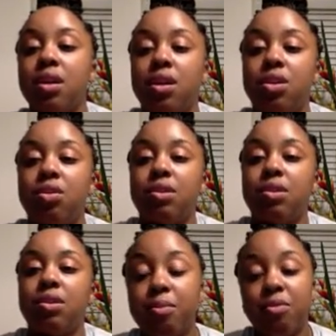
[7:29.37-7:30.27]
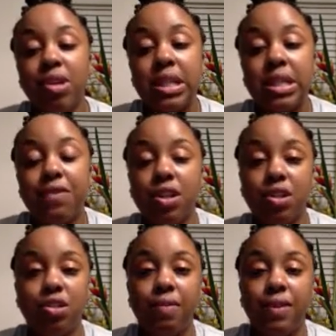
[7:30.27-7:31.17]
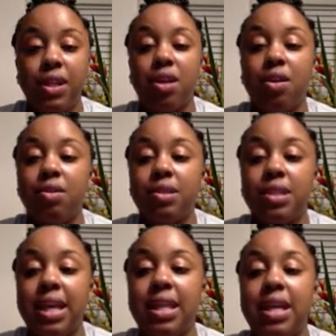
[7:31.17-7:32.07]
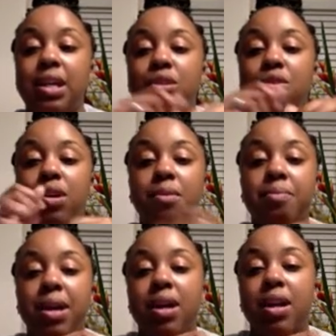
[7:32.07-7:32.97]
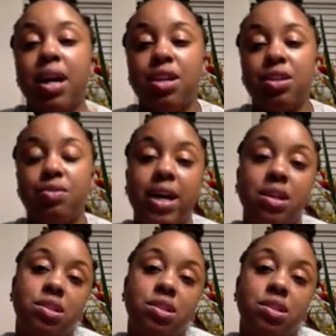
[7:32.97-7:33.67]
your summaries for the 2 videos, and then your compare and contrast.